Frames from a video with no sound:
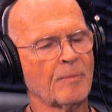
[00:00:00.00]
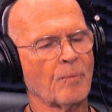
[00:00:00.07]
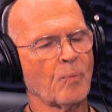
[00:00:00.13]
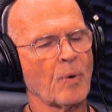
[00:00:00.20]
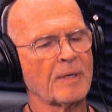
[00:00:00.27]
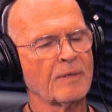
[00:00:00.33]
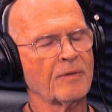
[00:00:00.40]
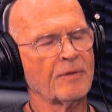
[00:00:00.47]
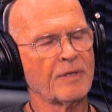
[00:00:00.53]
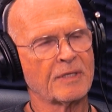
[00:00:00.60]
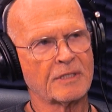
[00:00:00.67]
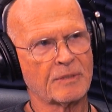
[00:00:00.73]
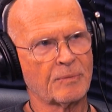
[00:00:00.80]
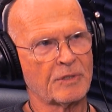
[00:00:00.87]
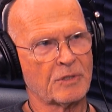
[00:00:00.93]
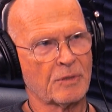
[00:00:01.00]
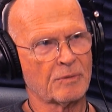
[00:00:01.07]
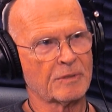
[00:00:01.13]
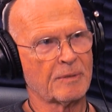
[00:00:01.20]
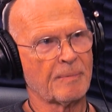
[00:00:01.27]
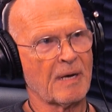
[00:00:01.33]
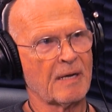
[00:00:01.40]
one of the things that we
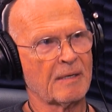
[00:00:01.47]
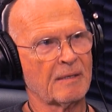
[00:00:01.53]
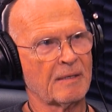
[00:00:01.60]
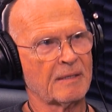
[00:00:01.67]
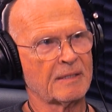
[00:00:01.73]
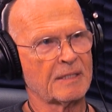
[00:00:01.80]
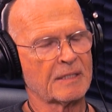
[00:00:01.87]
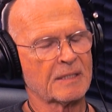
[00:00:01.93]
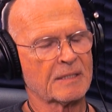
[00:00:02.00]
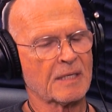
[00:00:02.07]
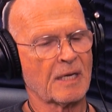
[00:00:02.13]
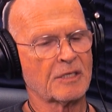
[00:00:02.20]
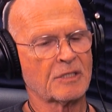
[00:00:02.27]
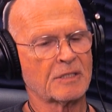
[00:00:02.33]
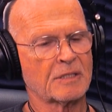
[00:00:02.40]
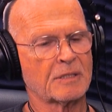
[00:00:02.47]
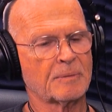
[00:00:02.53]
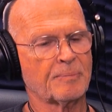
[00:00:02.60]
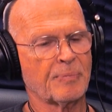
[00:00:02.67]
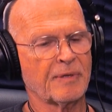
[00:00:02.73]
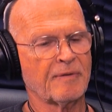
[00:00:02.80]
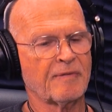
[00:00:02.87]
talked about in our discussions
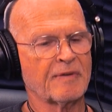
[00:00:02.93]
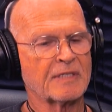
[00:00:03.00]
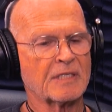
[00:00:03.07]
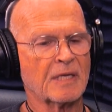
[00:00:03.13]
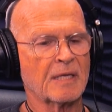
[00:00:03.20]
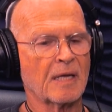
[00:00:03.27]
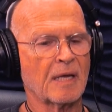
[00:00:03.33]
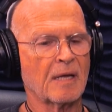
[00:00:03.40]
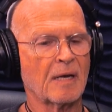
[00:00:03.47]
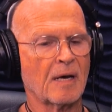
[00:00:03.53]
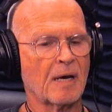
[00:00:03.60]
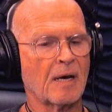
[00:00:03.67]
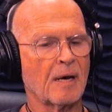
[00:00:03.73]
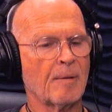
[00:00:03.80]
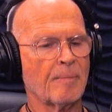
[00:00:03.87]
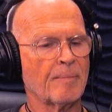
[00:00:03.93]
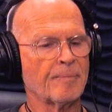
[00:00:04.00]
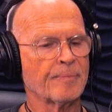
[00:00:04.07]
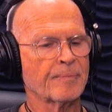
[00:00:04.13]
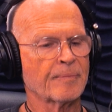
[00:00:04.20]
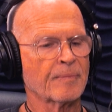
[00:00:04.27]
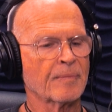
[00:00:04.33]
previously
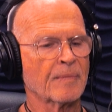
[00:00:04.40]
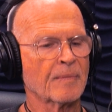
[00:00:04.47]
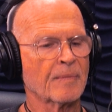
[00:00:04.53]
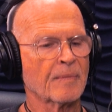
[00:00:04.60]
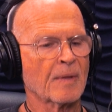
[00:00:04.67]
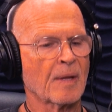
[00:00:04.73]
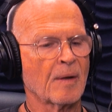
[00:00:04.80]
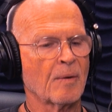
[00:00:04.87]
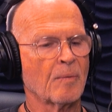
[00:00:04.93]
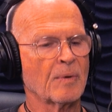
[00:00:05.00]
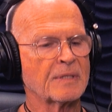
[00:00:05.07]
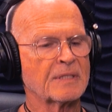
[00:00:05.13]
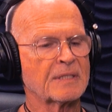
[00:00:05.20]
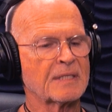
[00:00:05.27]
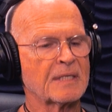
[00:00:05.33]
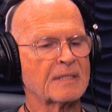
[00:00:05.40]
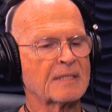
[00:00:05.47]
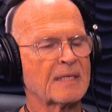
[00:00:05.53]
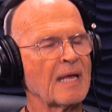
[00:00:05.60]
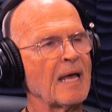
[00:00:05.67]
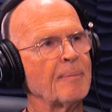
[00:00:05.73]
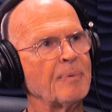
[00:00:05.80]
was this
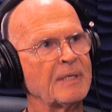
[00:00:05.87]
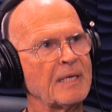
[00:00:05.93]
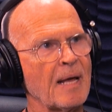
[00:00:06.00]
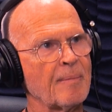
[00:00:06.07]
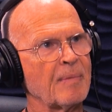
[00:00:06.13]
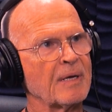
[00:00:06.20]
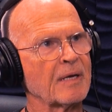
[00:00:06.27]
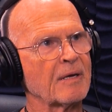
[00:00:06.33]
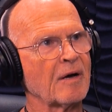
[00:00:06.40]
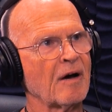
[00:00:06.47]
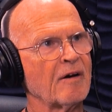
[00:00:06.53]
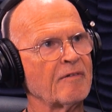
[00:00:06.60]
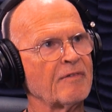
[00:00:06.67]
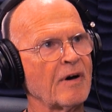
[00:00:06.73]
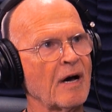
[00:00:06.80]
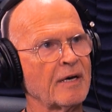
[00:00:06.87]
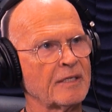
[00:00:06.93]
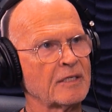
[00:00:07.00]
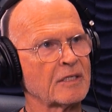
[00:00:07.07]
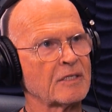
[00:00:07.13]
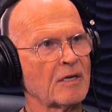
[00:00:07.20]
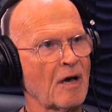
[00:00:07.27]
epidemic of
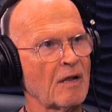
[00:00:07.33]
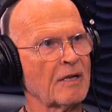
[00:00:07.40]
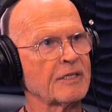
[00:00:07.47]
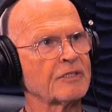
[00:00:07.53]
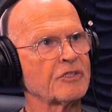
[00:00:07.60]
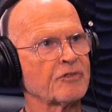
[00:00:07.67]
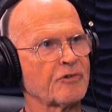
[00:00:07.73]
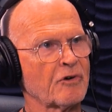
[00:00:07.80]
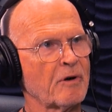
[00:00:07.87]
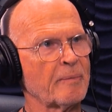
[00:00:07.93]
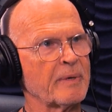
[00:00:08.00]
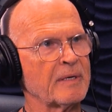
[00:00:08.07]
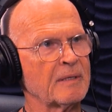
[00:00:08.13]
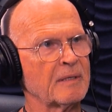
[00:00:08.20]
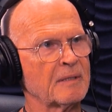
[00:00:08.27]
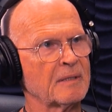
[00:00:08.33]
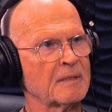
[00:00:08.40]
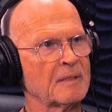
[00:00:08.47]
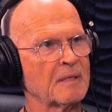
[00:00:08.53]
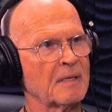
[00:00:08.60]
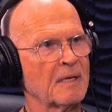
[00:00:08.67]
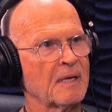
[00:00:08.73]
unacknowledged trauma
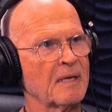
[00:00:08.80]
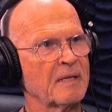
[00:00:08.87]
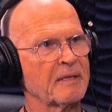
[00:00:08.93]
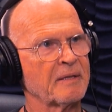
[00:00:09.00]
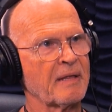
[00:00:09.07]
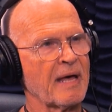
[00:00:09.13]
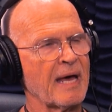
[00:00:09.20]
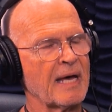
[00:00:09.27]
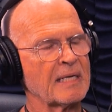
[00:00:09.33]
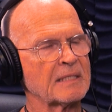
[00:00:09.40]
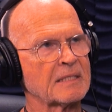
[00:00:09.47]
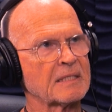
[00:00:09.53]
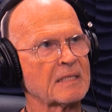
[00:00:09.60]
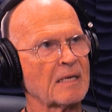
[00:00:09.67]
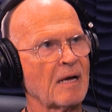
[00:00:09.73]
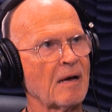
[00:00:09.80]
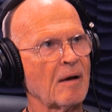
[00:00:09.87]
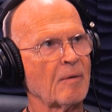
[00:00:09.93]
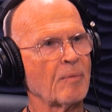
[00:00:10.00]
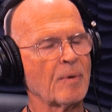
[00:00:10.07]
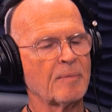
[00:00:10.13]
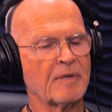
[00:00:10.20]
that
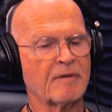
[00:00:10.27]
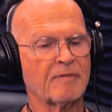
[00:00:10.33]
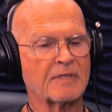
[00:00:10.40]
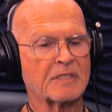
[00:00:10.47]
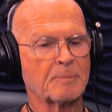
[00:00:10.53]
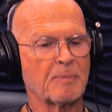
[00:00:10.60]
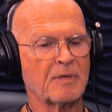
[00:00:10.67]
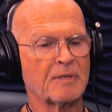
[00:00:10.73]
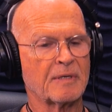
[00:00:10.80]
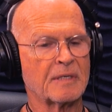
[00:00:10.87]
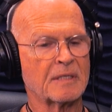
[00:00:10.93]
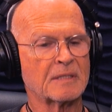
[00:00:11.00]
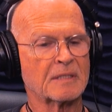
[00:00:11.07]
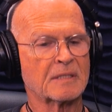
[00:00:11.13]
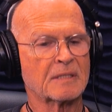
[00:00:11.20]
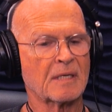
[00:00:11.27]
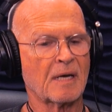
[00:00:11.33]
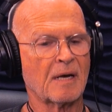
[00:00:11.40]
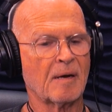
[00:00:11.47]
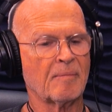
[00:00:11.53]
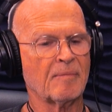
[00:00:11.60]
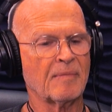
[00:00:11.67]
women have experienced,
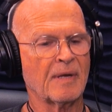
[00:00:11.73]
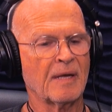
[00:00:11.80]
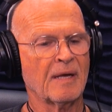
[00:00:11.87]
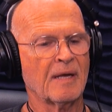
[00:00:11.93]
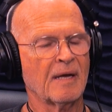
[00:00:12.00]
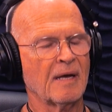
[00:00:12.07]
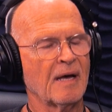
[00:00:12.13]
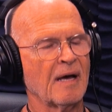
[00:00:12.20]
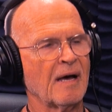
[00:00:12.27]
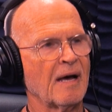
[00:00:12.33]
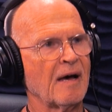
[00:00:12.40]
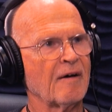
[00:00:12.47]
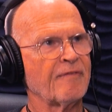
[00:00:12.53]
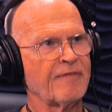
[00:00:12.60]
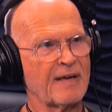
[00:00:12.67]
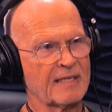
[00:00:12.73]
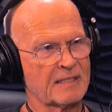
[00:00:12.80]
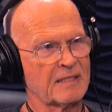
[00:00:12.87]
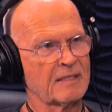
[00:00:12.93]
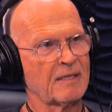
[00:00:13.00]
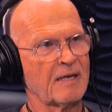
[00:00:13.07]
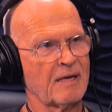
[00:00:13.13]

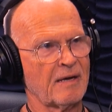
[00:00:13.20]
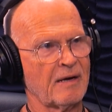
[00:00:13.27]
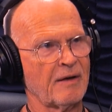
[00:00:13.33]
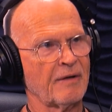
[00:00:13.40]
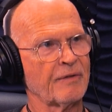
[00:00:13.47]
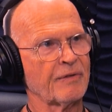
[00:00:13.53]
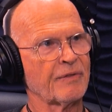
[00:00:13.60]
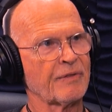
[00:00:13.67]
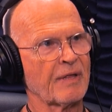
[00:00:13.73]
affecting their health.